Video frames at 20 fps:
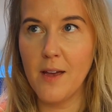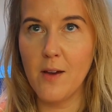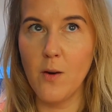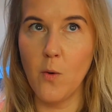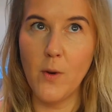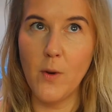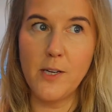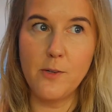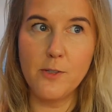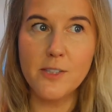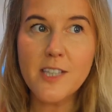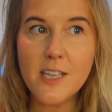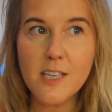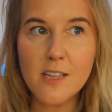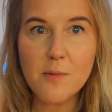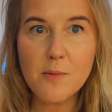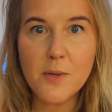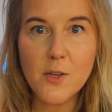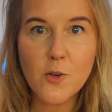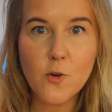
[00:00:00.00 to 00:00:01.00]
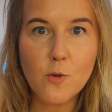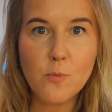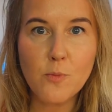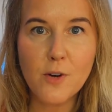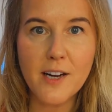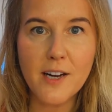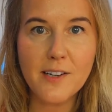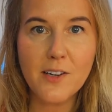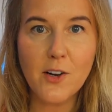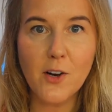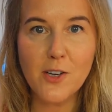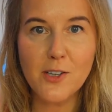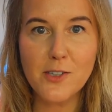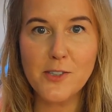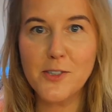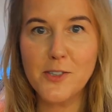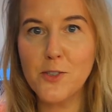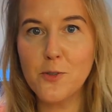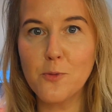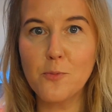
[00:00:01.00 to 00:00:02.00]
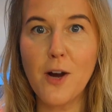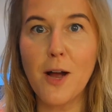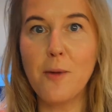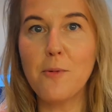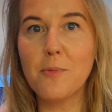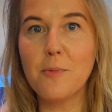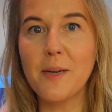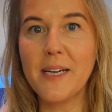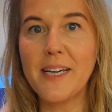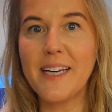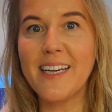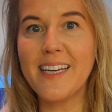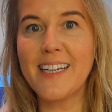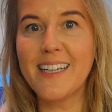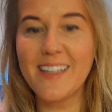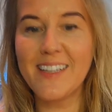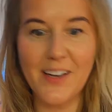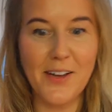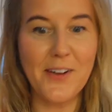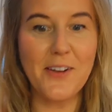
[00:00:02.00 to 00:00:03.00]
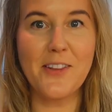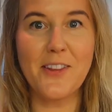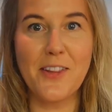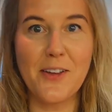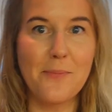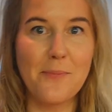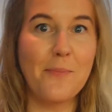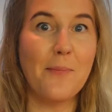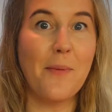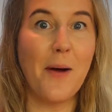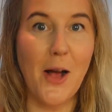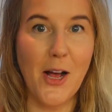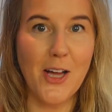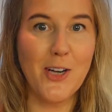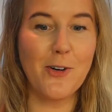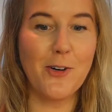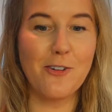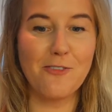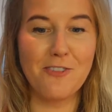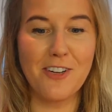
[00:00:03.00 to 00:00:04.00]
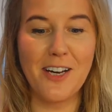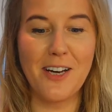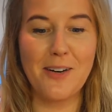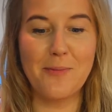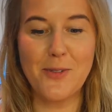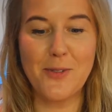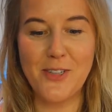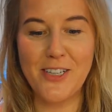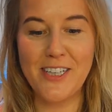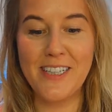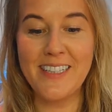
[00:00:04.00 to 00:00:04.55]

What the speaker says: When you see them in your brand colors, you'll probably like them an awful lot more.